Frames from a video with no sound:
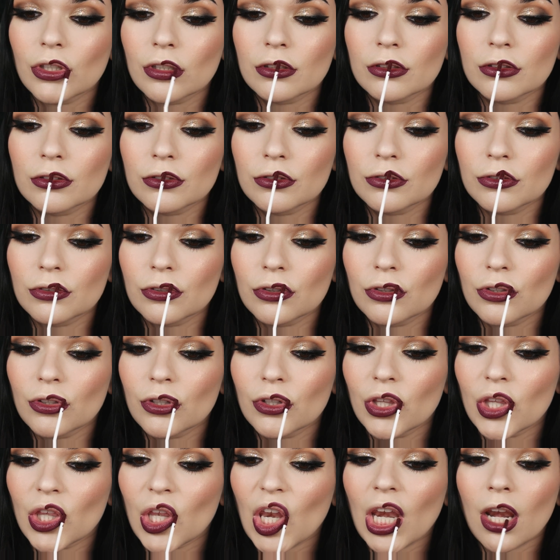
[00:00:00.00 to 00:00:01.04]

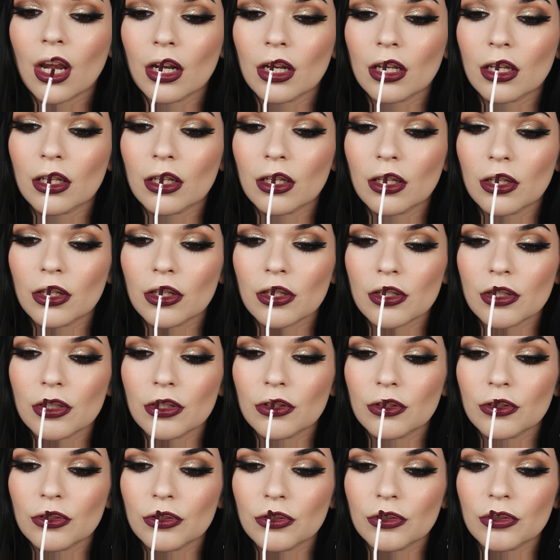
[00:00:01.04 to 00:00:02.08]

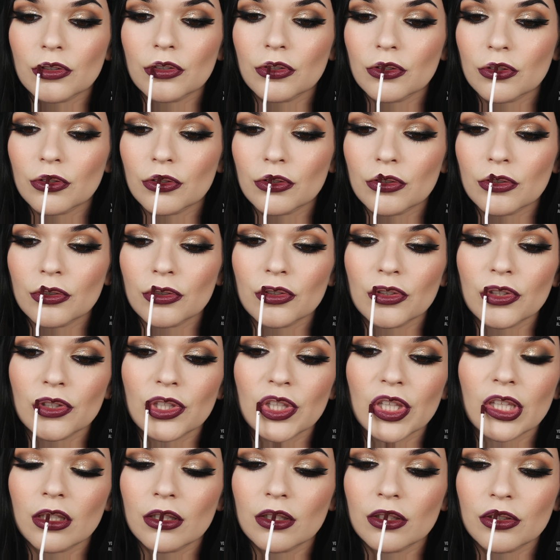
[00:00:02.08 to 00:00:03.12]

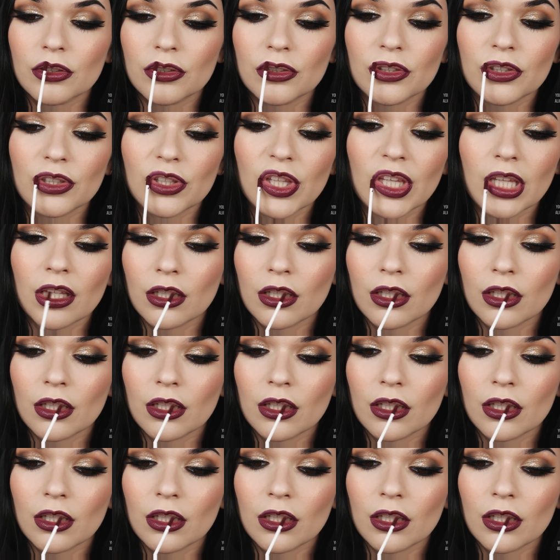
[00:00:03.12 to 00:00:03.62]
[no speech]